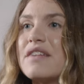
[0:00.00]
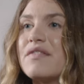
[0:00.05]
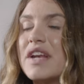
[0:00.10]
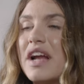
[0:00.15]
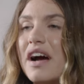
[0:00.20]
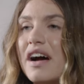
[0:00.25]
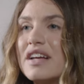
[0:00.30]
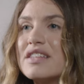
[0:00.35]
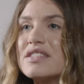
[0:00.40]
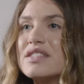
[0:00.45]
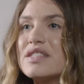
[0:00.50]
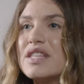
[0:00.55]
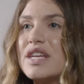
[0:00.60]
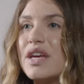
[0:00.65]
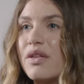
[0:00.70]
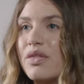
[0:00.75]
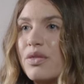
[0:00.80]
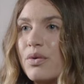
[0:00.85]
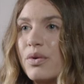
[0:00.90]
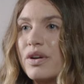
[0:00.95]
given us
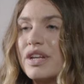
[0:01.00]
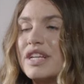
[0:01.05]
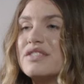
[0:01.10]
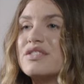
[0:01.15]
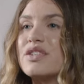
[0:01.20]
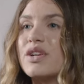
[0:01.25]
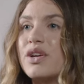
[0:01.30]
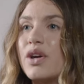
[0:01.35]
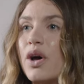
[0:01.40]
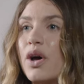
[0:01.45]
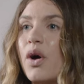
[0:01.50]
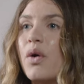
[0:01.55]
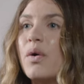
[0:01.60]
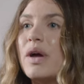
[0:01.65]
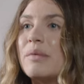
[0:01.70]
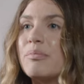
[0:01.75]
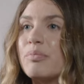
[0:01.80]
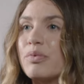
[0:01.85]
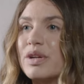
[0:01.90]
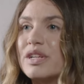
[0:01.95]
the authority to go
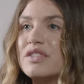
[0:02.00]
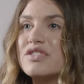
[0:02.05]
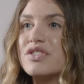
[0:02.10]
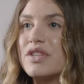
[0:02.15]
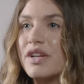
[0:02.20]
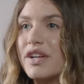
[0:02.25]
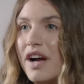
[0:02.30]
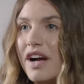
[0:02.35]
and preach the